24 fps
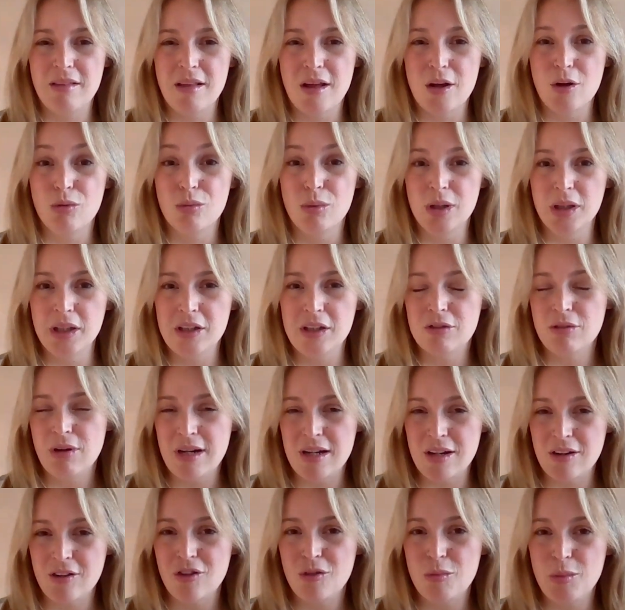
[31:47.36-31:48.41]
that a really great
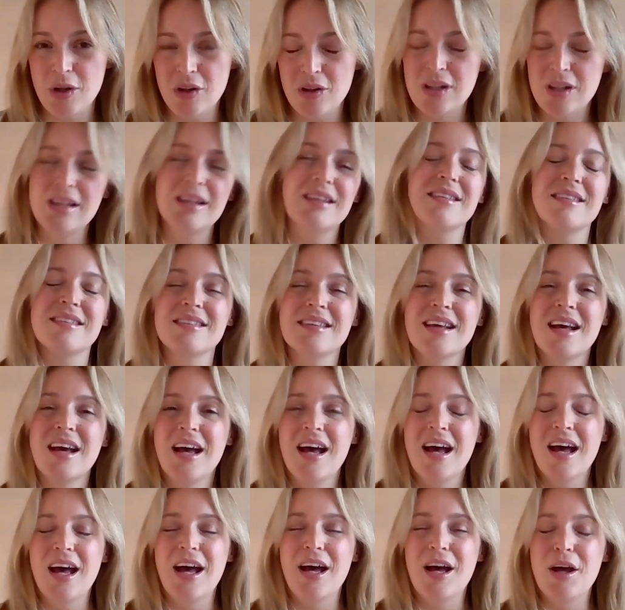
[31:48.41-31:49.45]
experience?
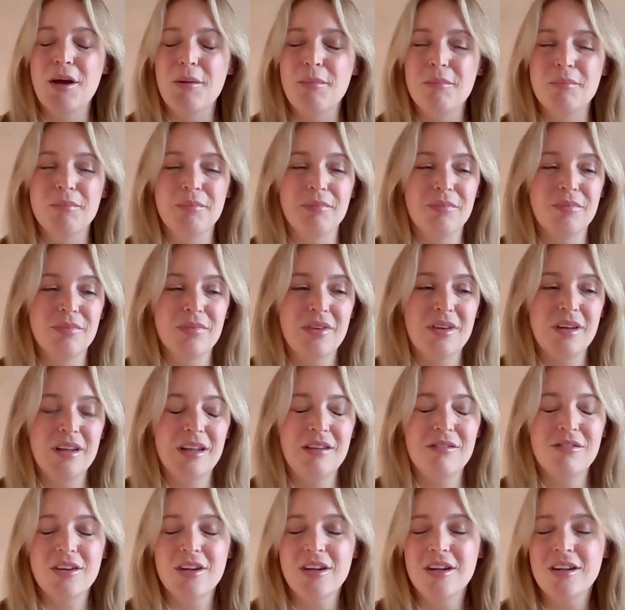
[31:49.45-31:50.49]

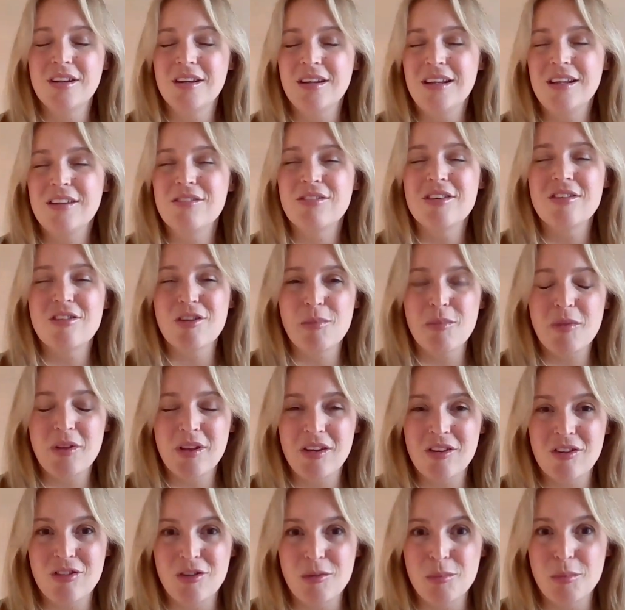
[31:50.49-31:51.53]
Even something
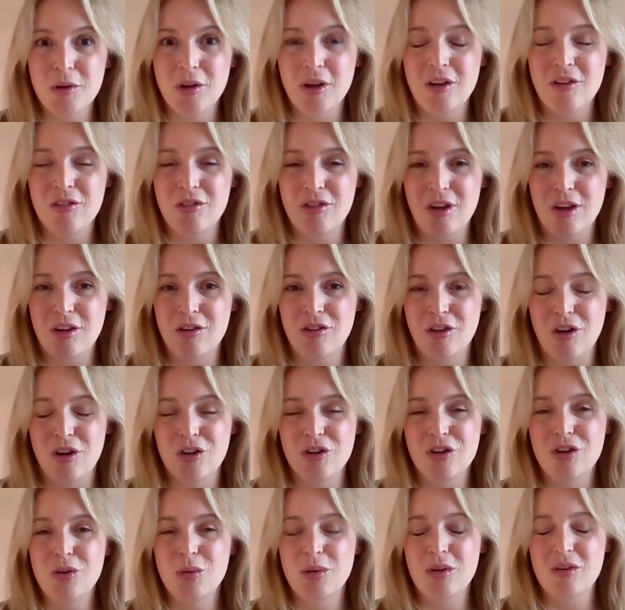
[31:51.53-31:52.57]
as simple as our
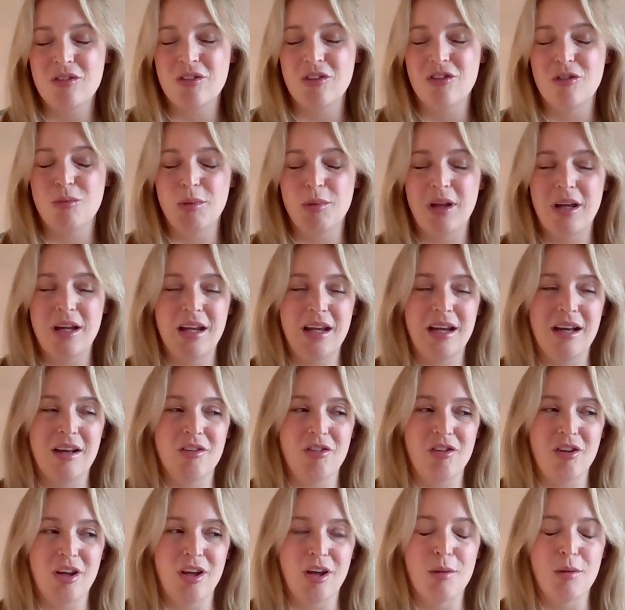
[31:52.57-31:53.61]
newest display
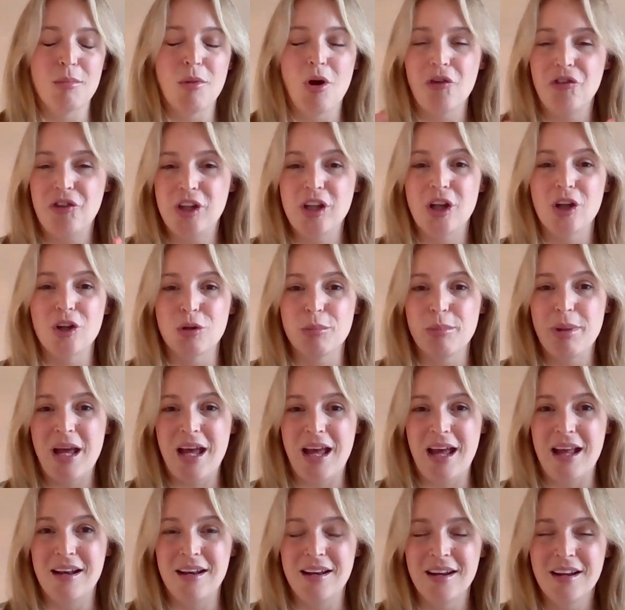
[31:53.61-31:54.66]
has a multicolor
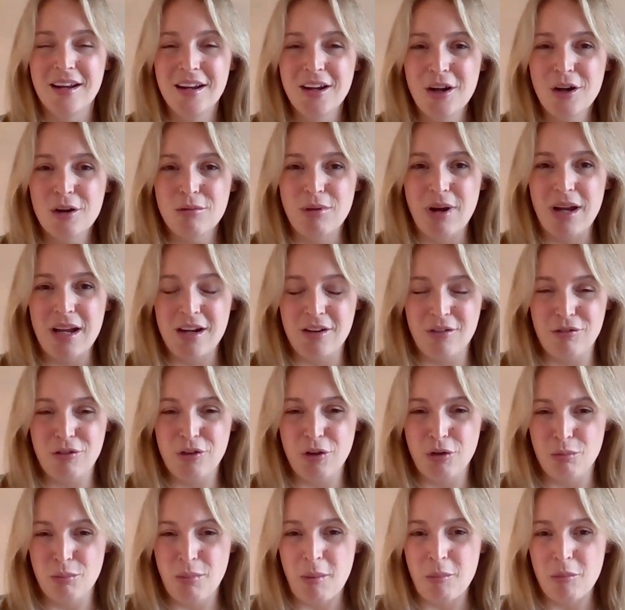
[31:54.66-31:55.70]
pen, right? If
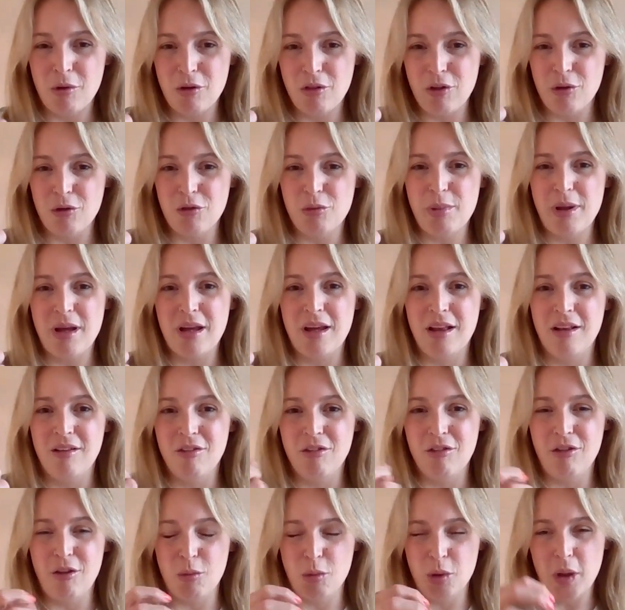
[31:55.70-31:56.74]
you remember those
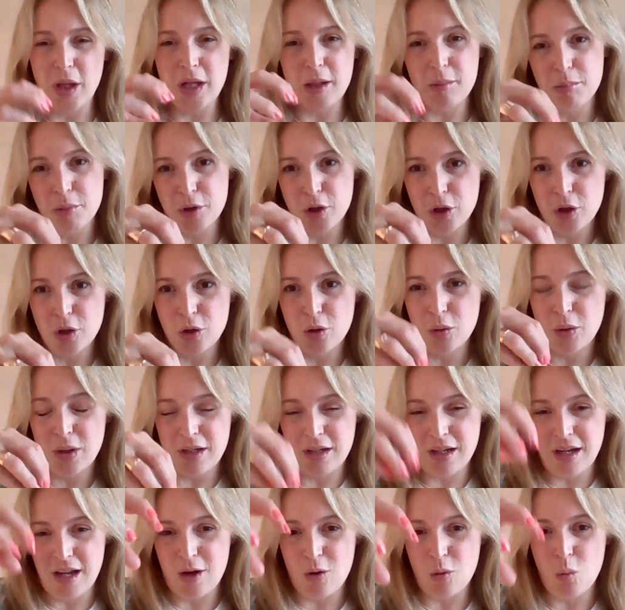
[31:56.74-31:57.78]
pens that were like blue
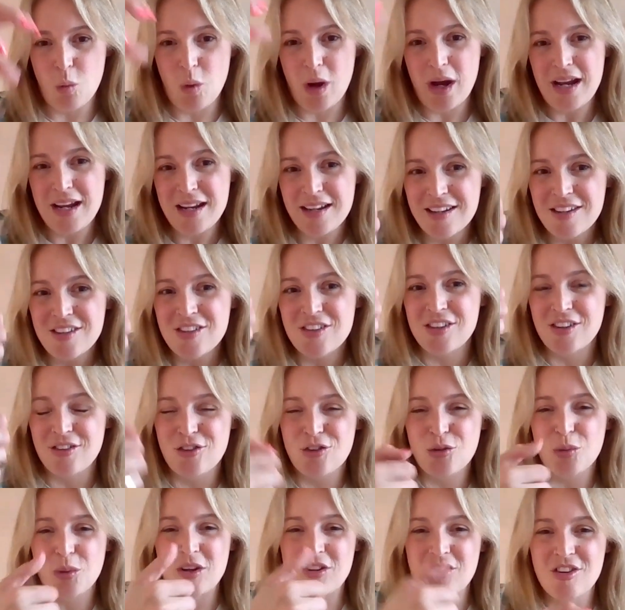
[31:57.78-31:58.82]
and white, and you could
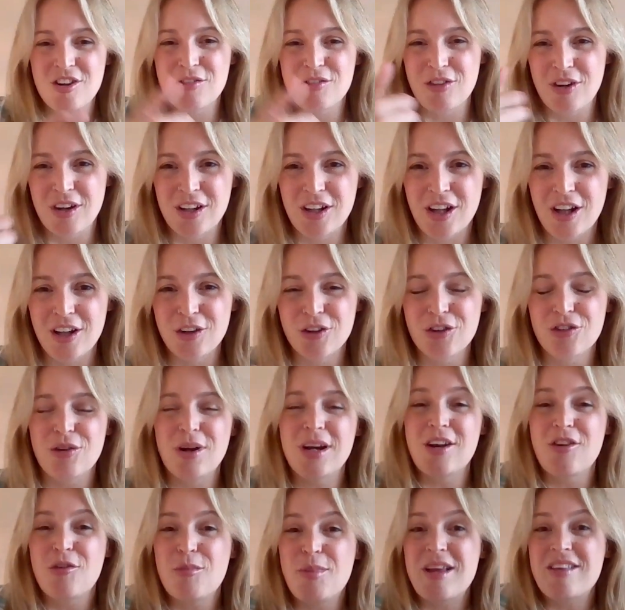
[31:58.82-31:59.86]
switch the different colors,
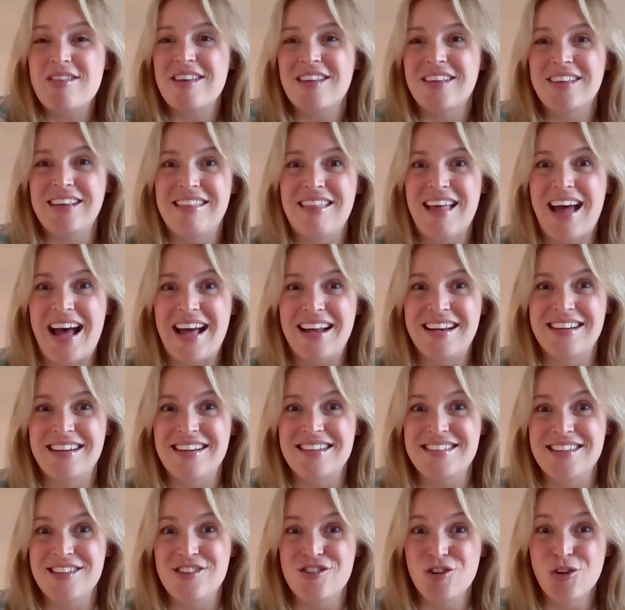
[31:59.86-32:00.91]
right? It's basically that in a
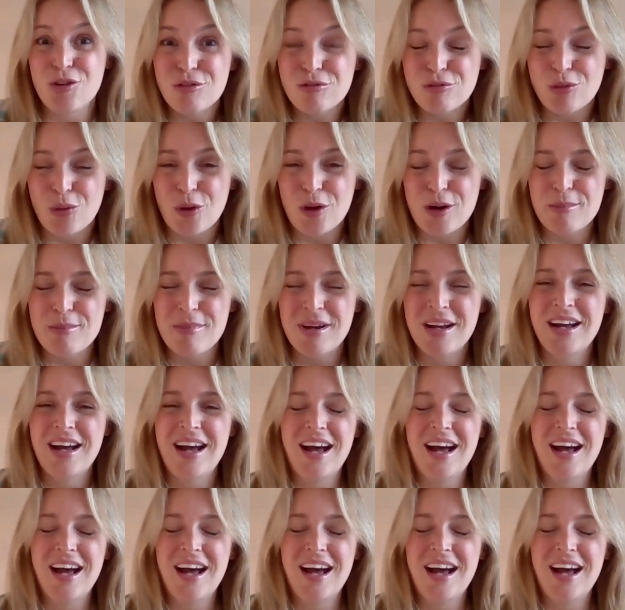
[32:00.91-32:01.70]
digital form,